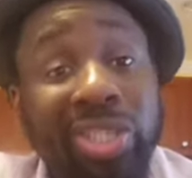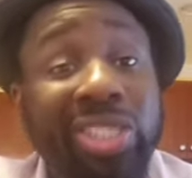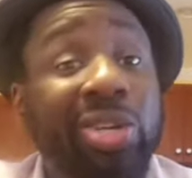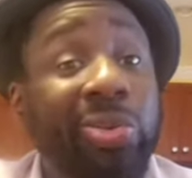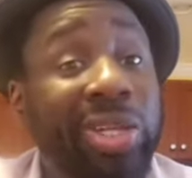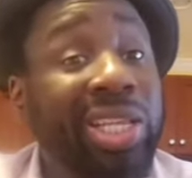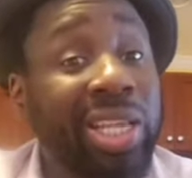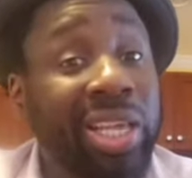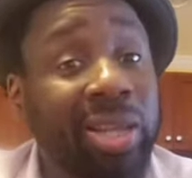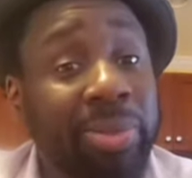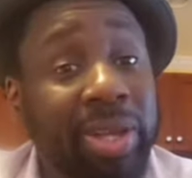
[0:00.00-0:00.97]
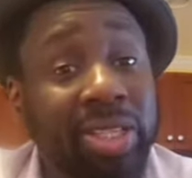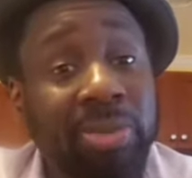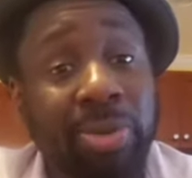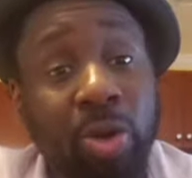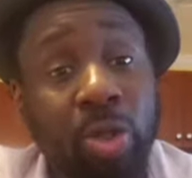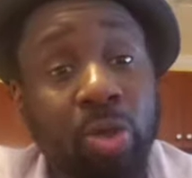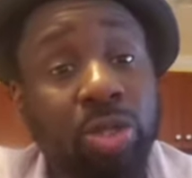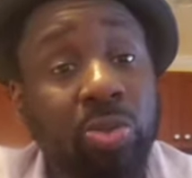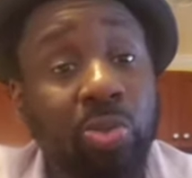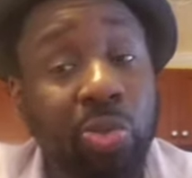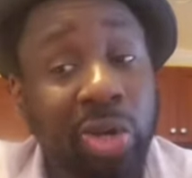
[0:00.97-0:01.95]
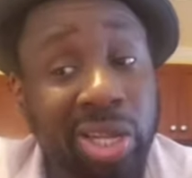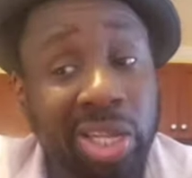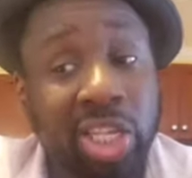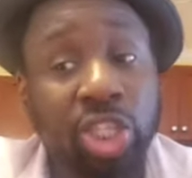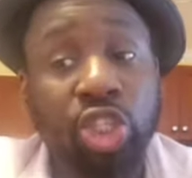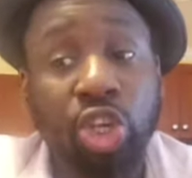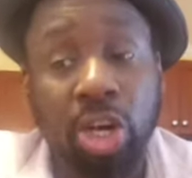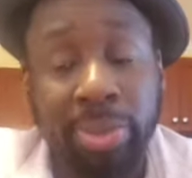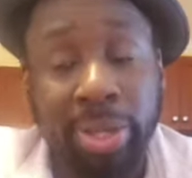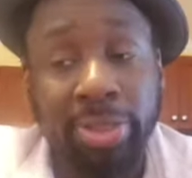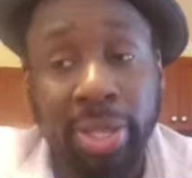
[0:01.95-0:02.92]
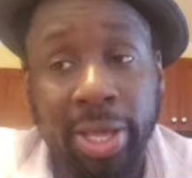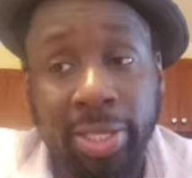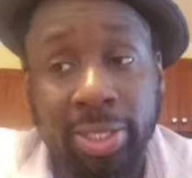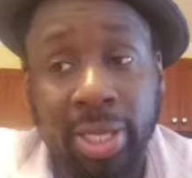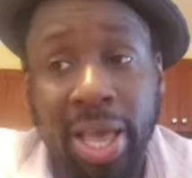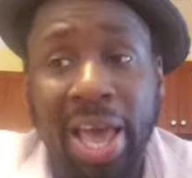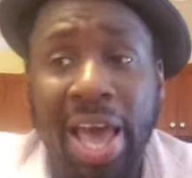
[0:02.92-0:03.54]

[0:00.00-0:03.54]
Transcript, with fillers: which he really needed because he'd been going through some really turbulent things.